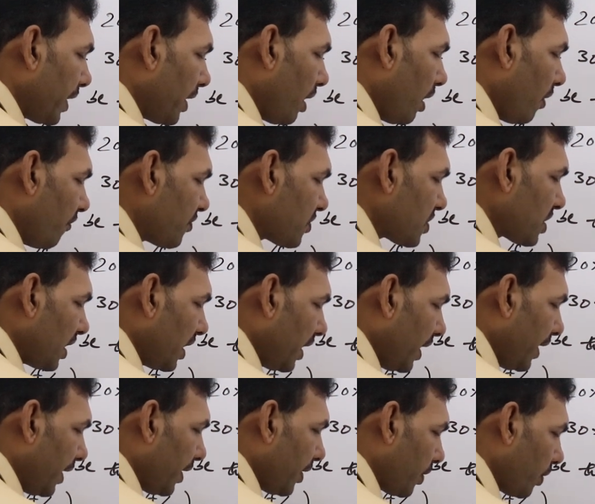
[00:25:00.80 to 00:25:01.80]
of C
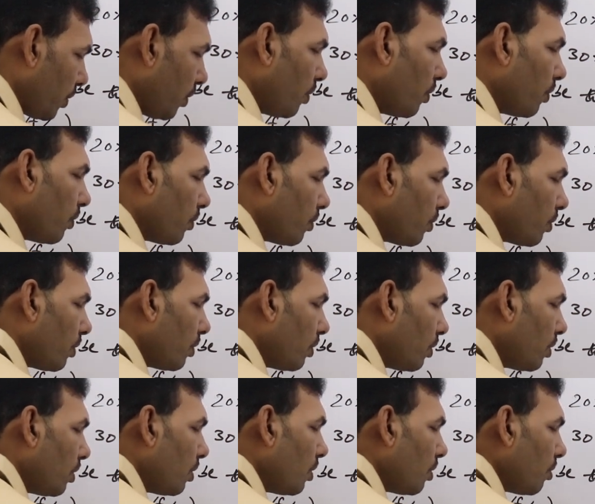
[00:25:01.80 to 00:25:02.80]
into
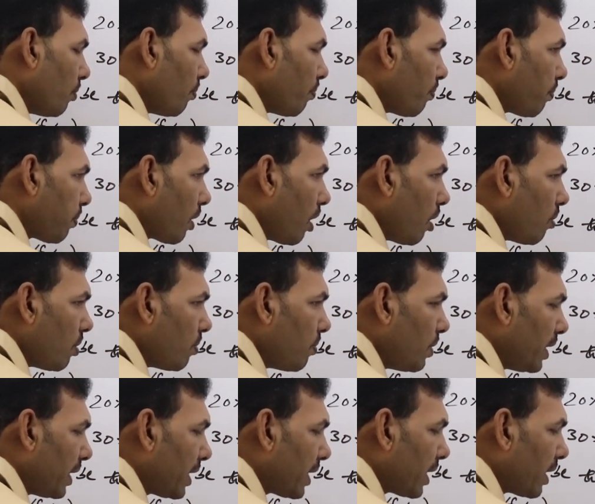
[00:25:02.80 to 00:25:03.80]

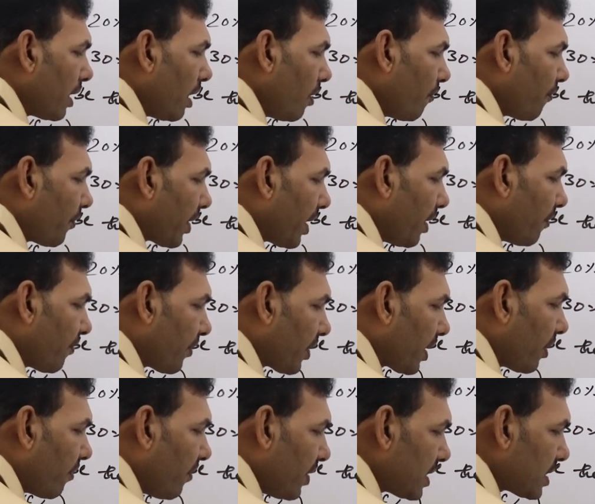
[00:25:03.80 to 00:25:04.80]
probability of F
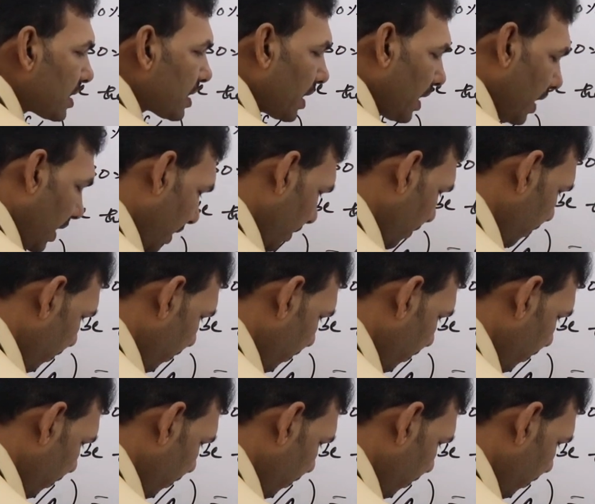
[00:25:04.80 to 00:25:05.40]
given C